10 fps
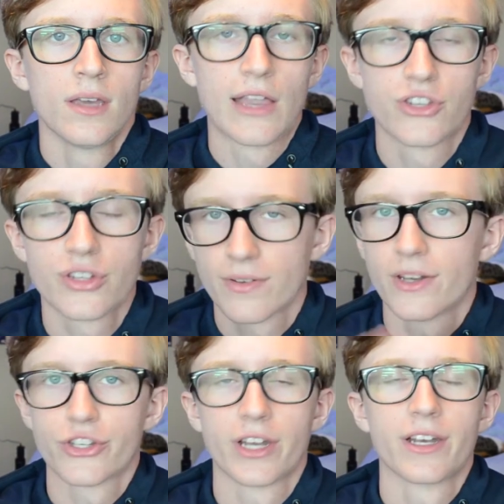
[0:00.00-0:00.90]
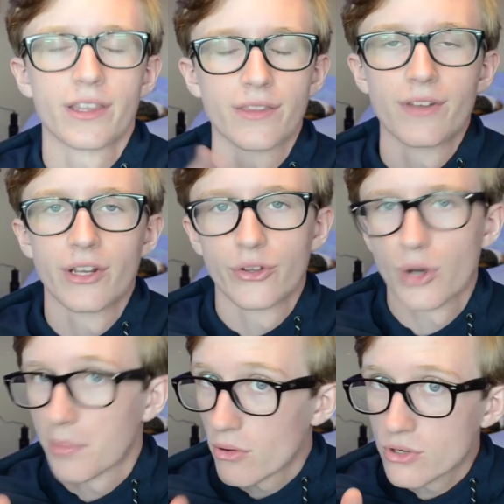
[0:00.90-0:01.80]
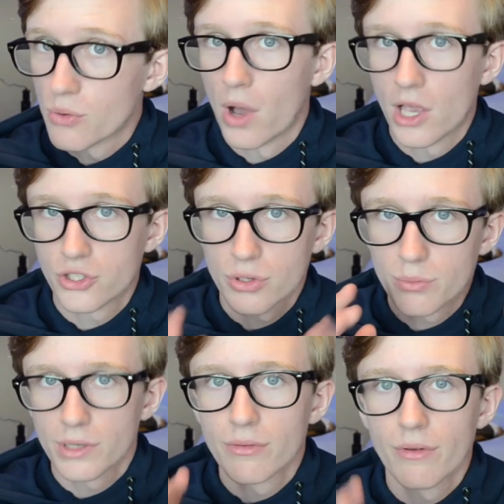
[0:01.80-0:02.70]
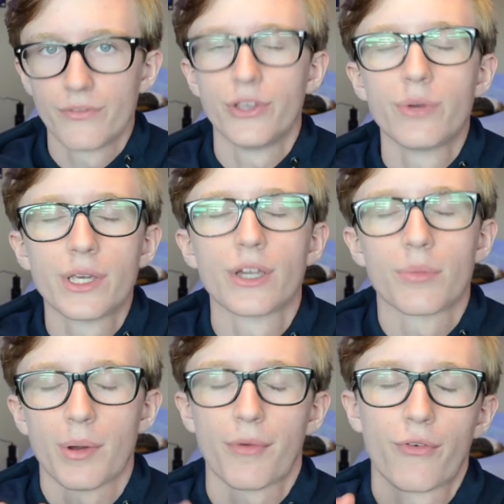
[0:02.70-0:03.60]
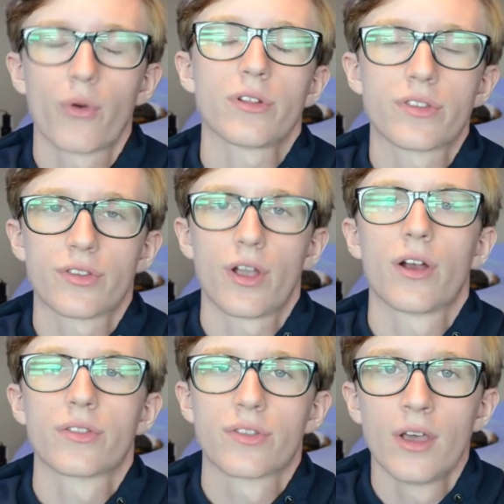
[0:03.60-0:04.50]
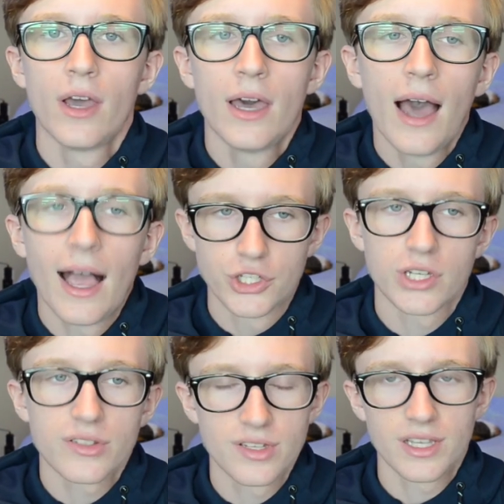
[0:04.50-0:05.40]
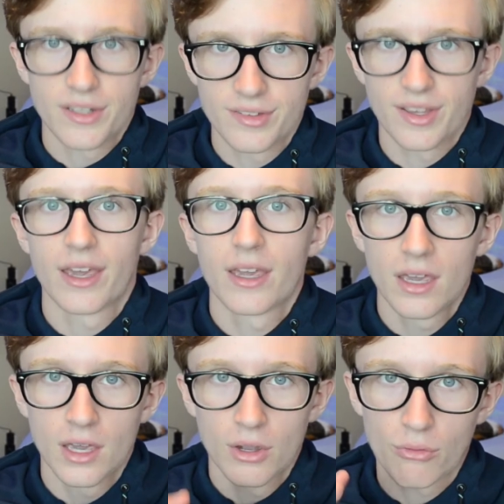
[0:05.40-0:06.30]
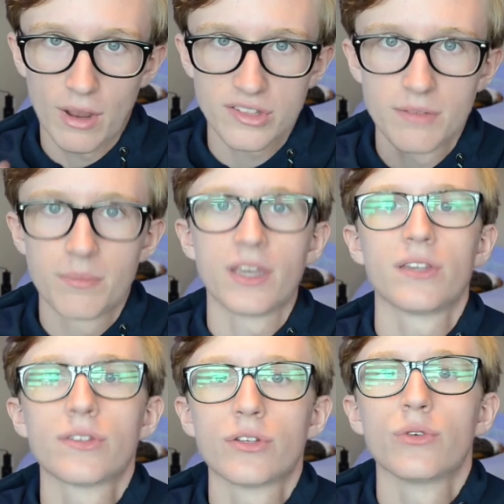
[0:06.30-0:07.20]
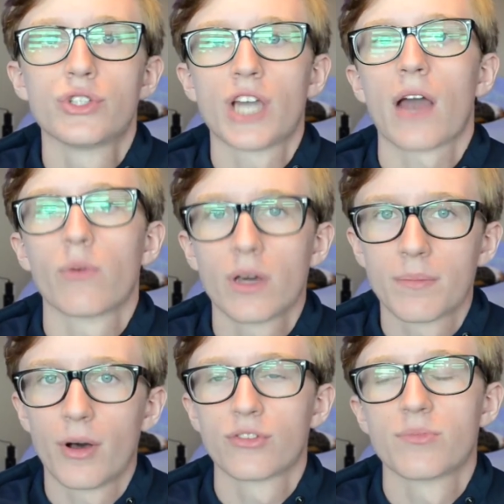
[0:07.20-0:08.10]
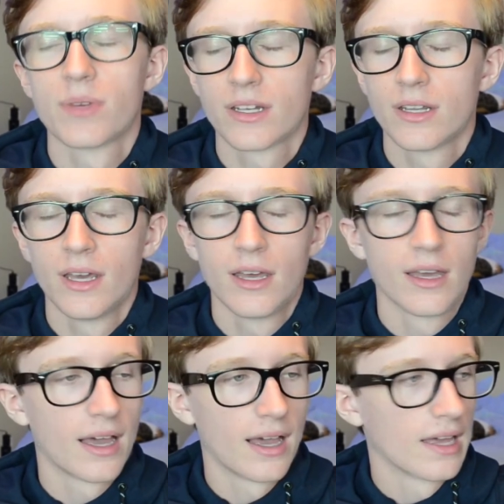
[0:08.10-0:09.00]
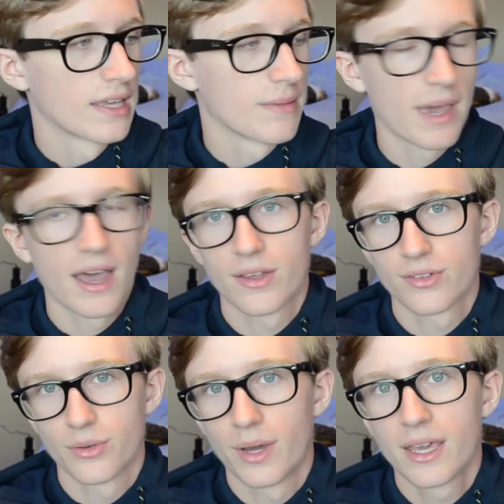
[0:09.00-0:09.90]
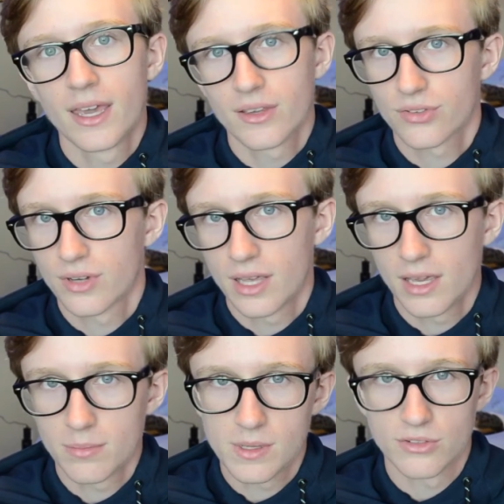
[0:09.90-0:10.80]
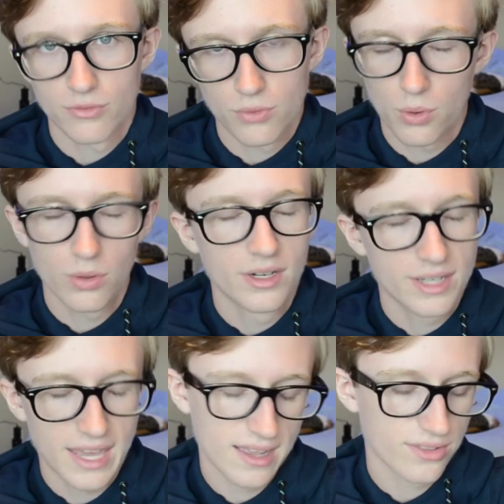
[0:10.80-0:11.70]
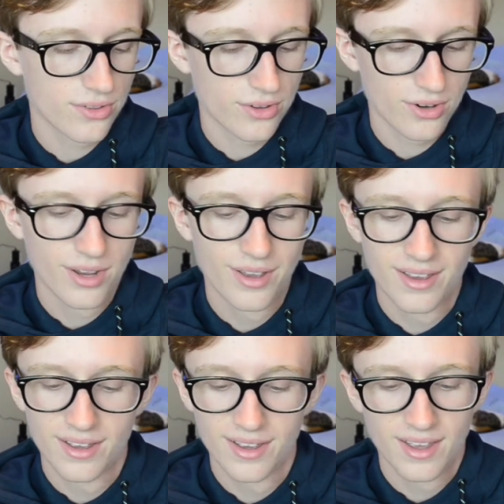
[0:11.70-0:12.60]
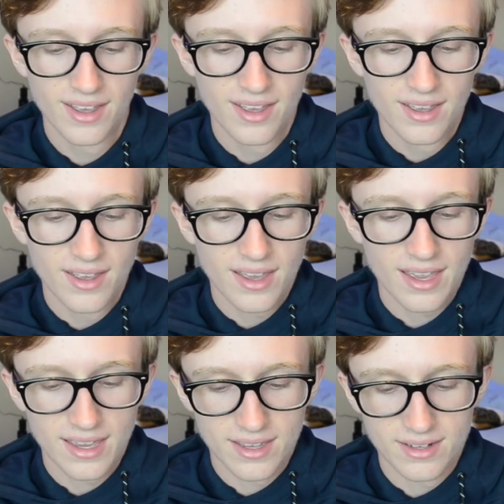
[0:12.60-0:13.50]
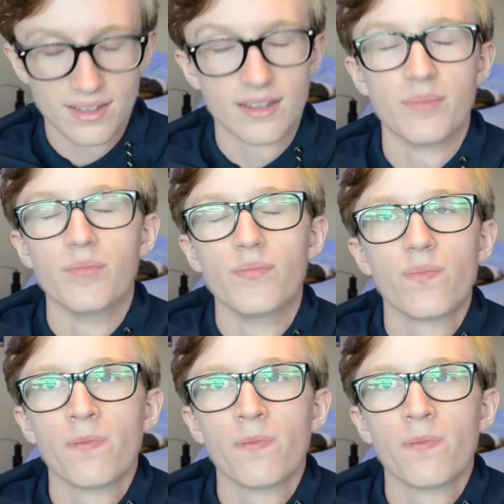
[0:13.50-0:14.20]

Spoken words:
I just finished editing the video you're about to watch, the real review here, but before it starts, I just need to say, rest in peace to Chadwick Boseman. He passed away yesterday because of colon cancer, and I